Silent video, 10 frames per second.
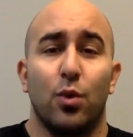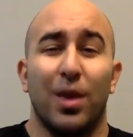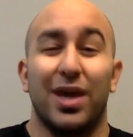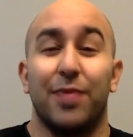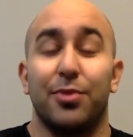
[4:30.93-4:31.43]

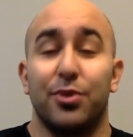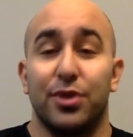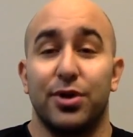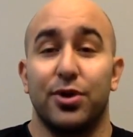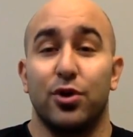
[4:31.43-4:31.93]
wake up
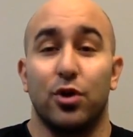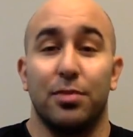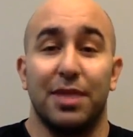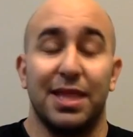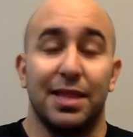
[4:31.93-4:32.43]
earlier, go to
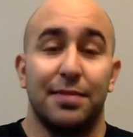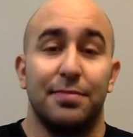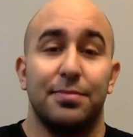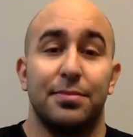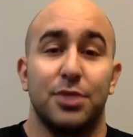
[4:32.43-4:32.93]
bed
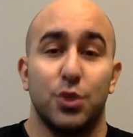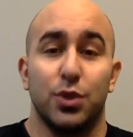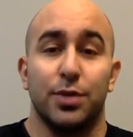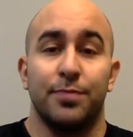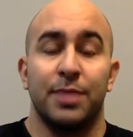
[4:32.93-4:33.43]

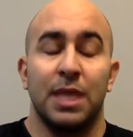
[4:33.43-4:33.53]
sooner.